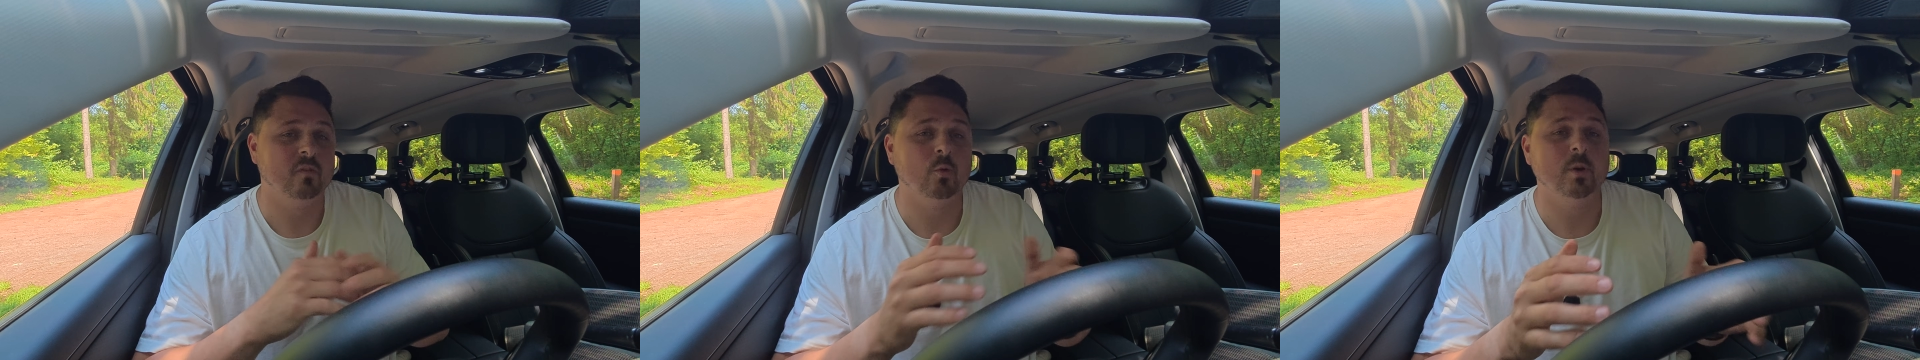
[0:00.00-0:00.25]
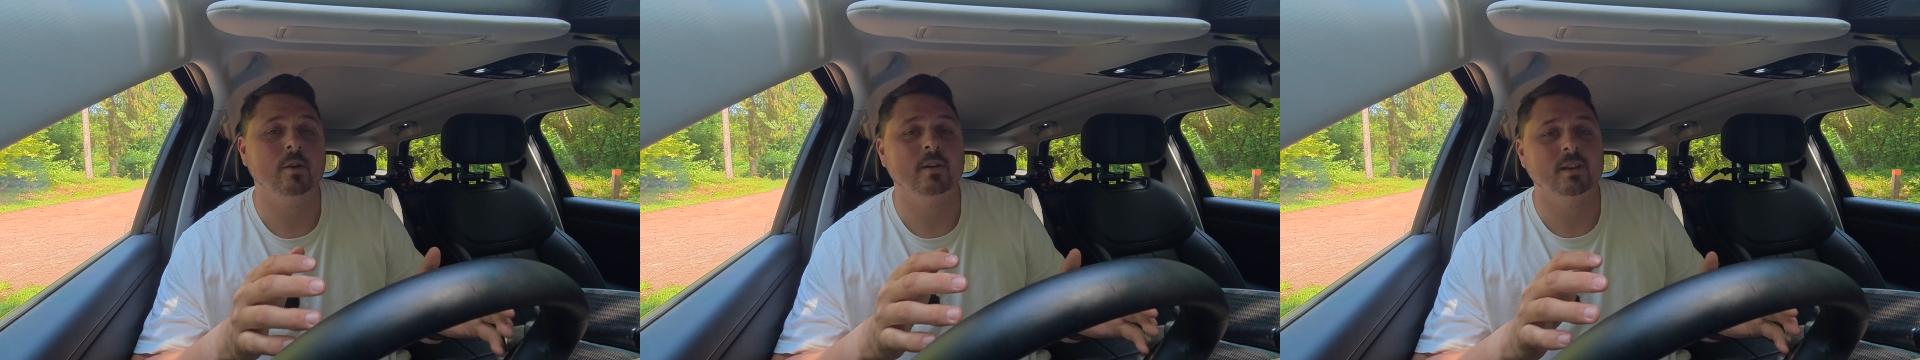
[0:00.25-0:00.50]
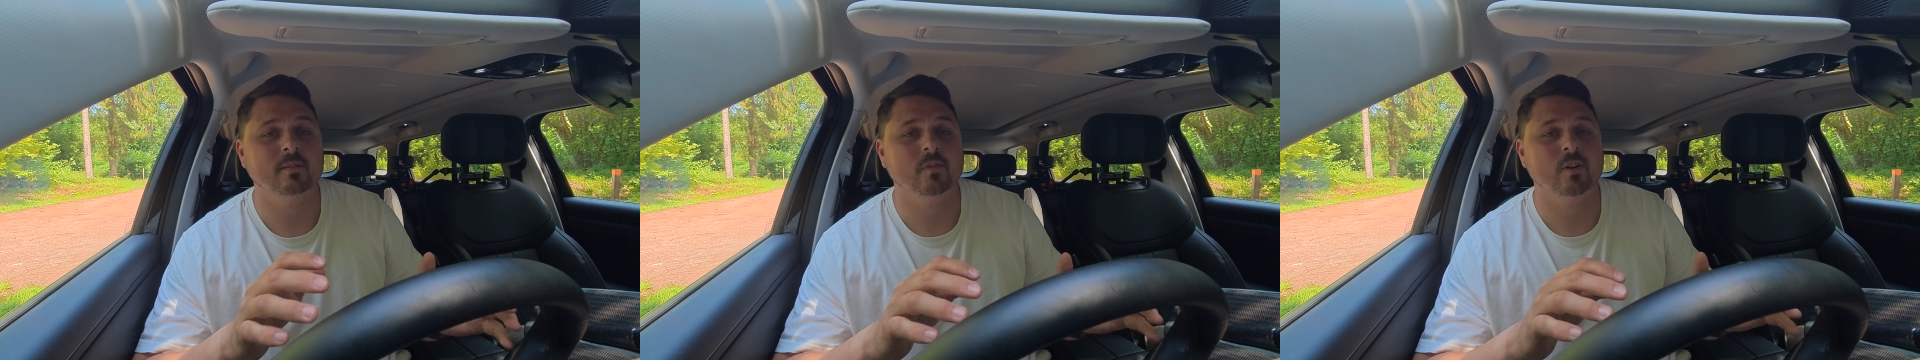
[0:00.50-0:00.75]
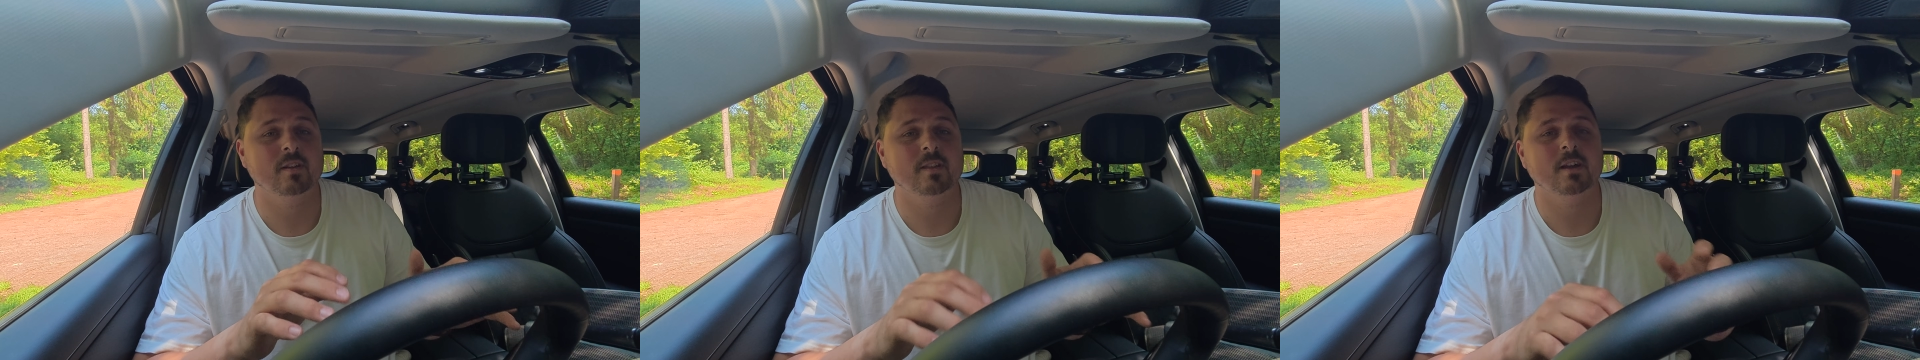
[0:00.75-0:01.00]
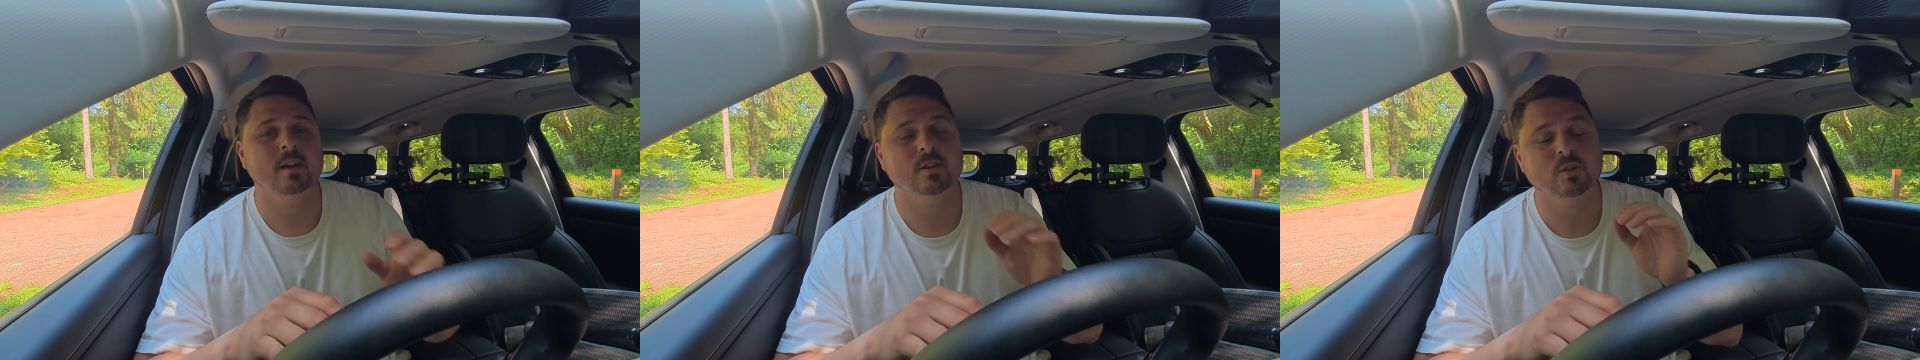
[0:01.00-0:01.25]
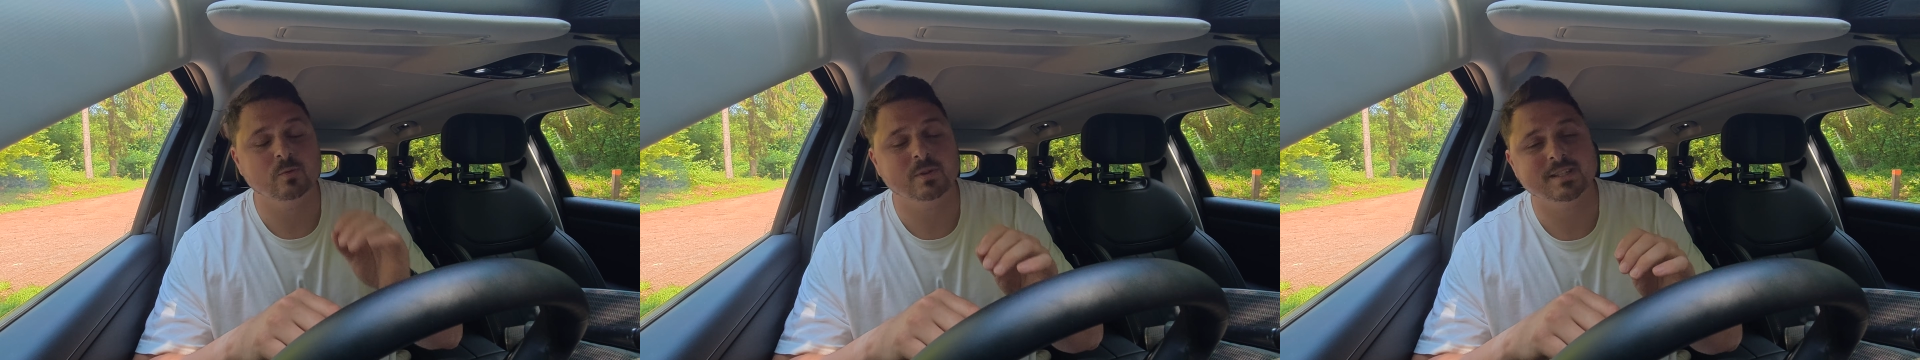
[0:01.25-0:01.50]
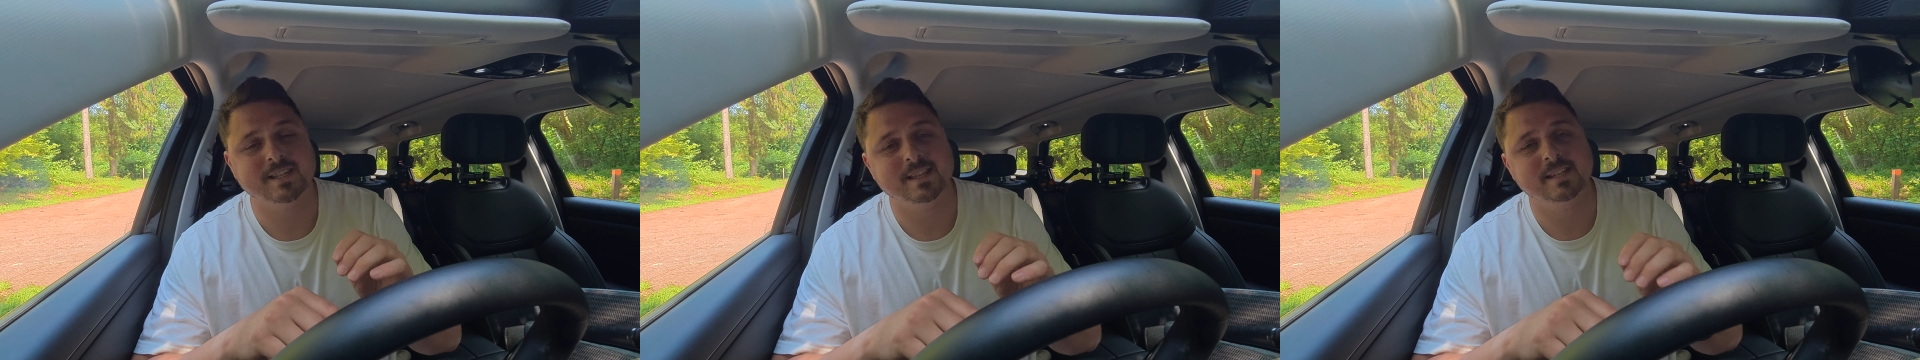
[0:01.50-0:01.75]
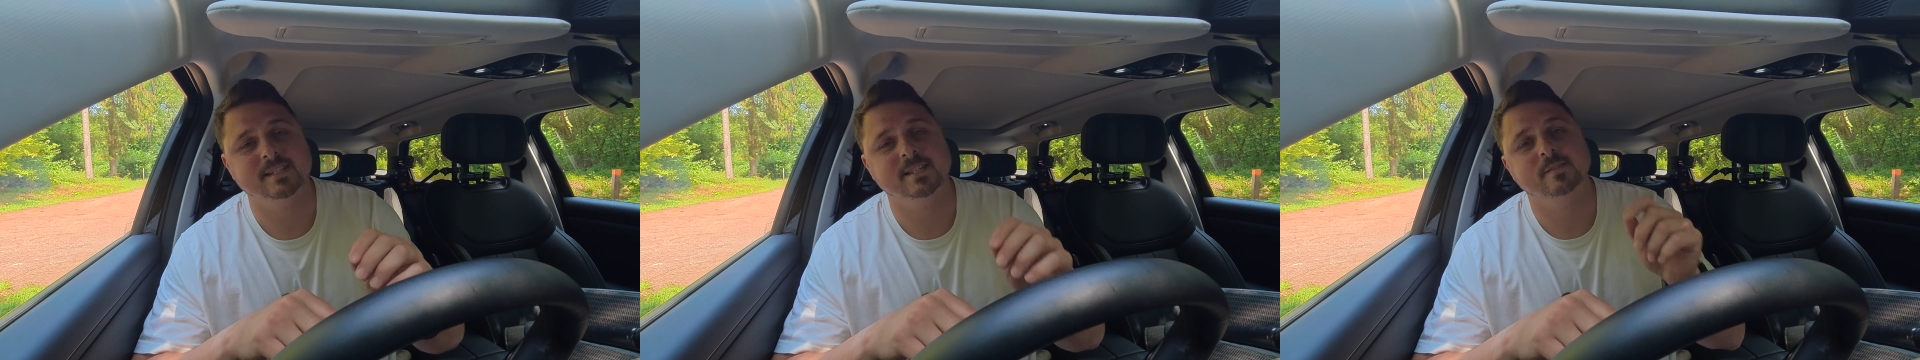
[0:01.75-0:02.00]
we go any further, I do want to say
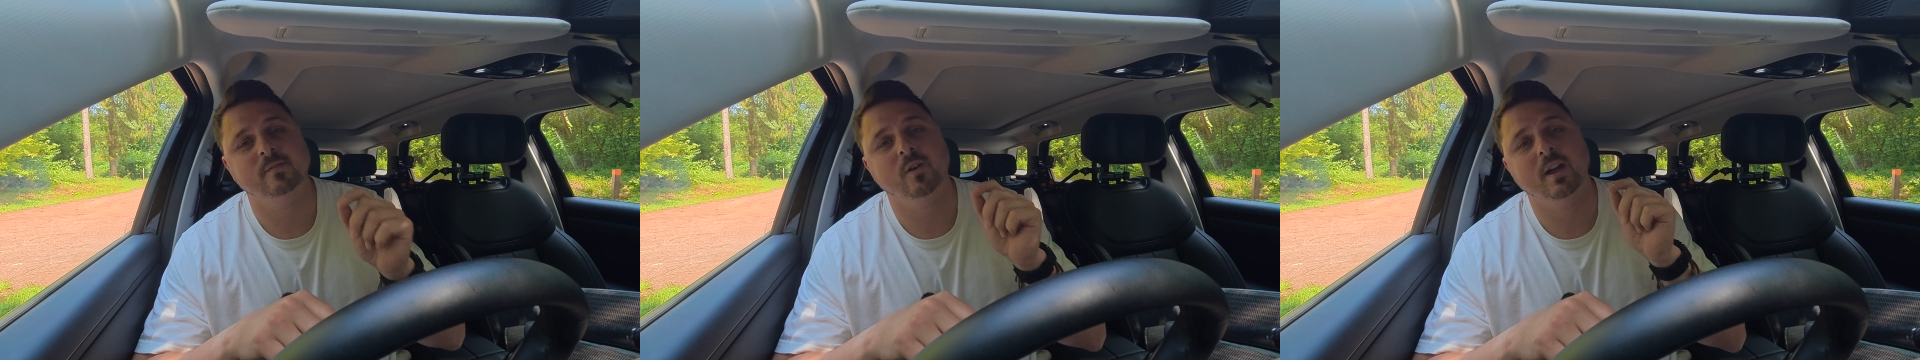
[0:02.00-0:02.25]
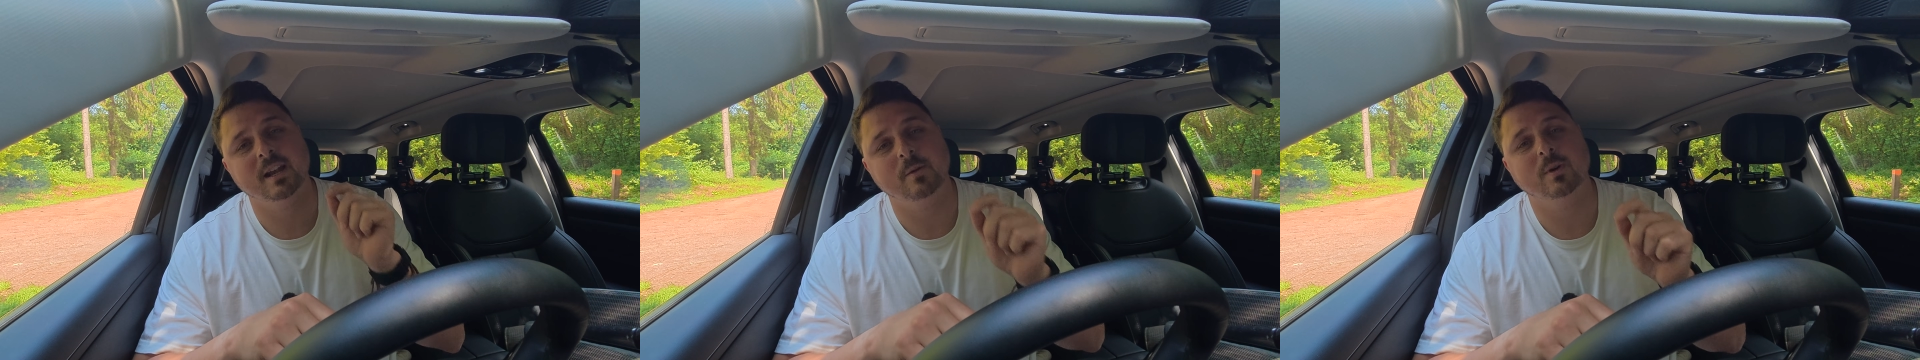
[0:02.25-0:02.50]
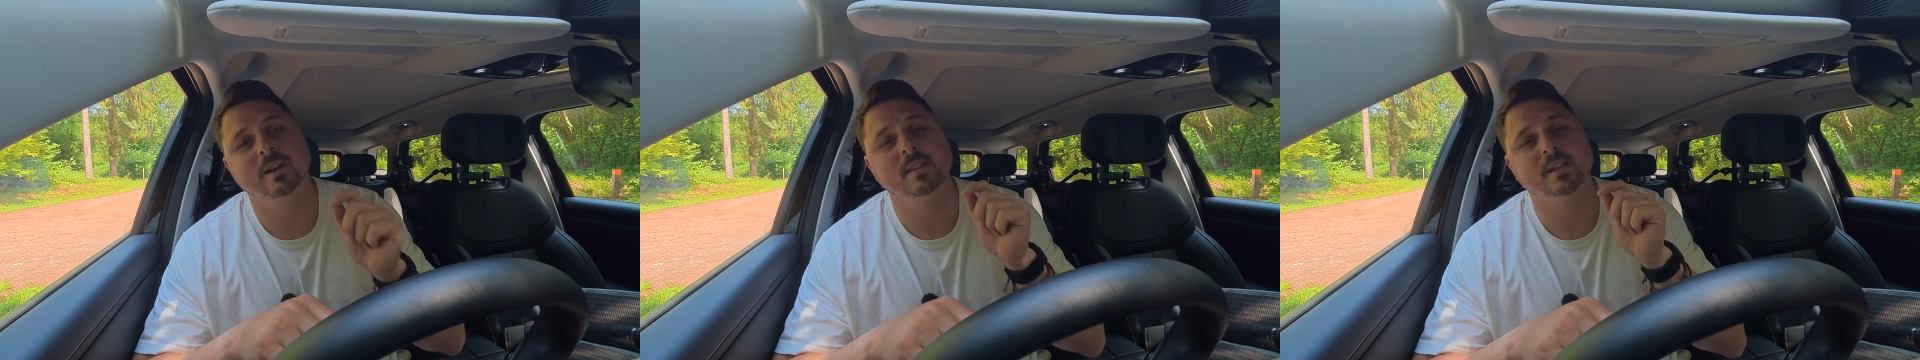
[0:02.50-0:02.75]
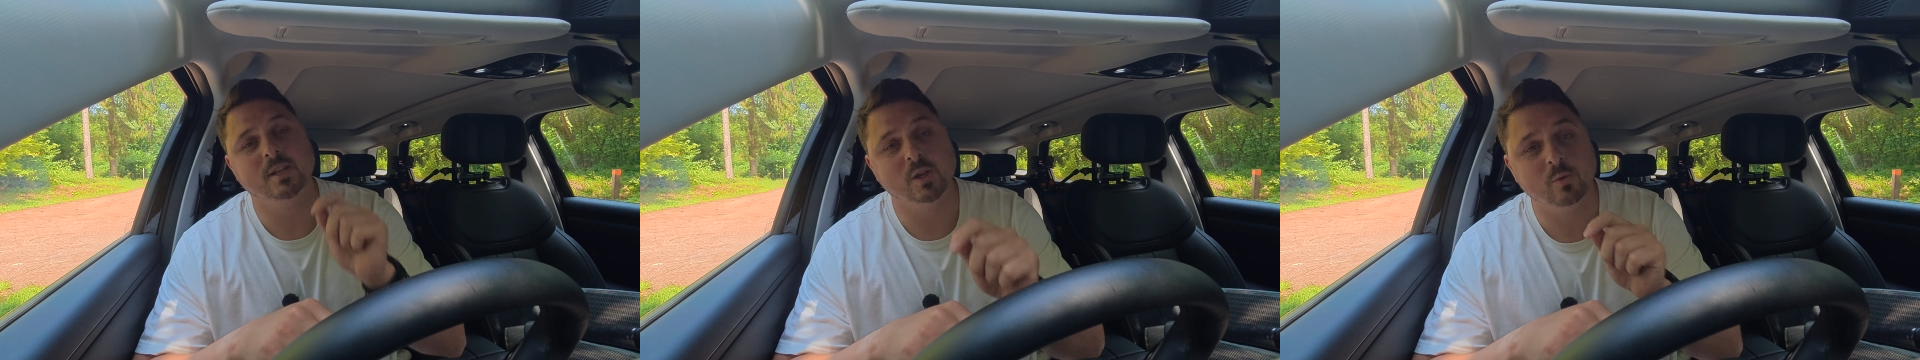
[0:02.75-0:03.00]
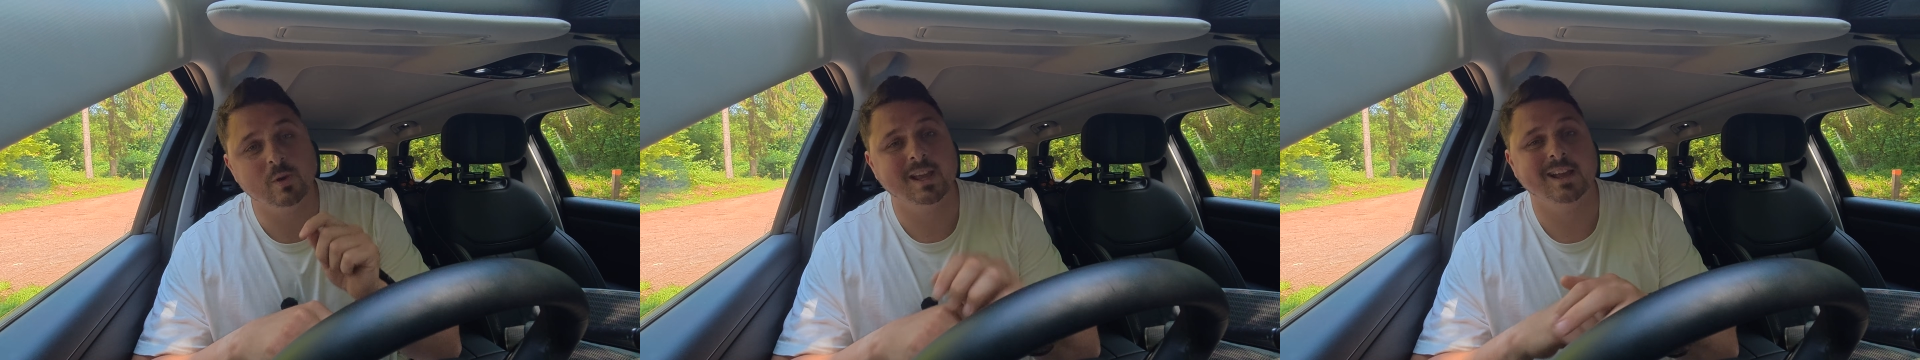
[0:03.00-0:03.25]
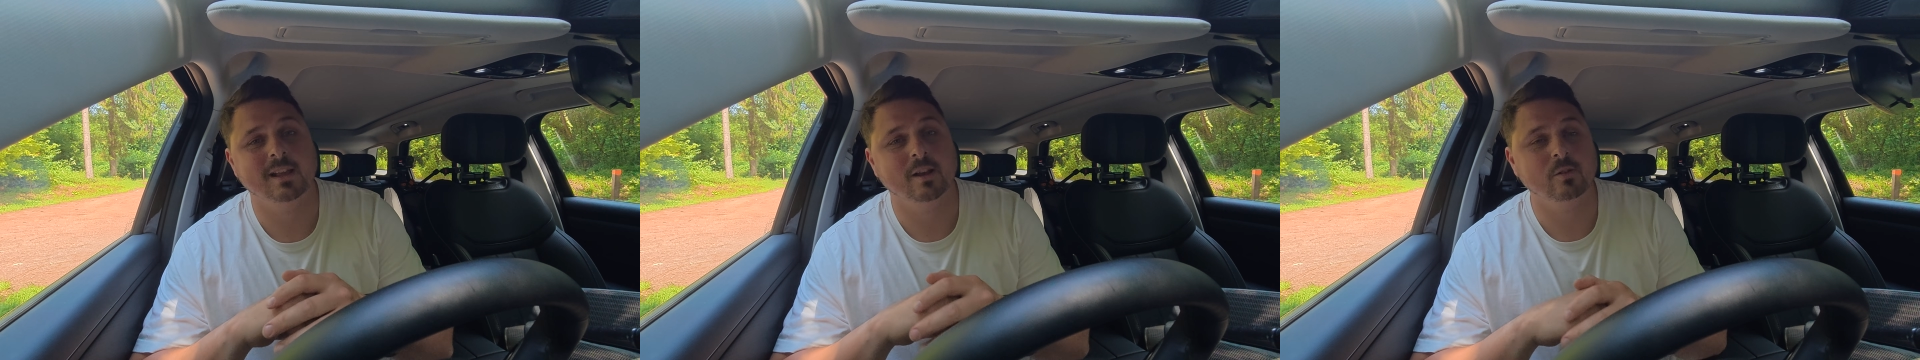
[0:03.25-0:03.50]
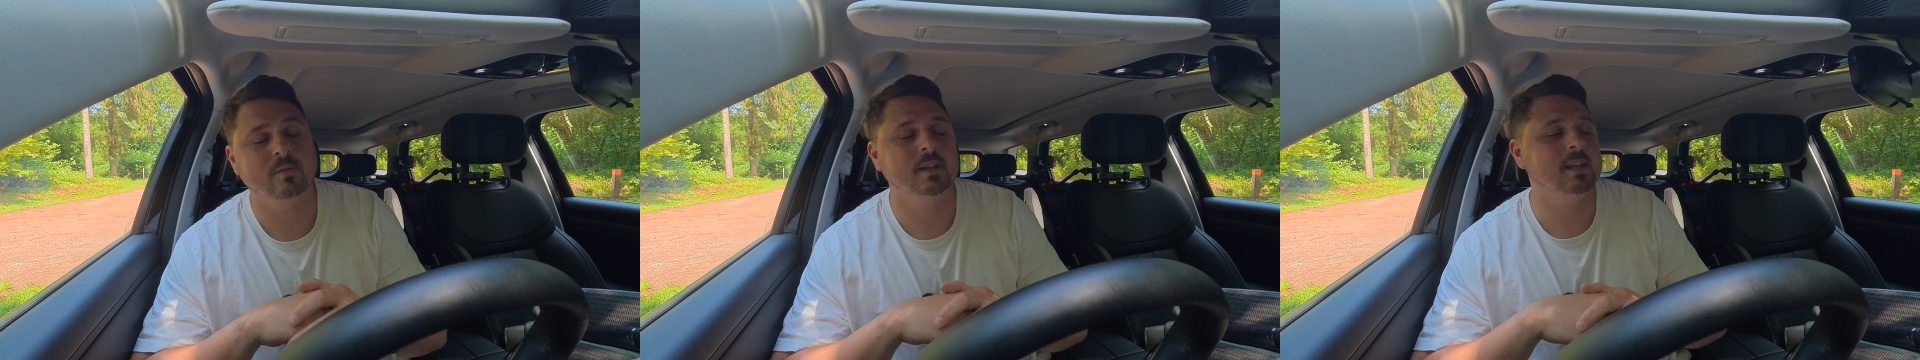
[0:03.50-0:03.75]
this is for anyone in the UK only.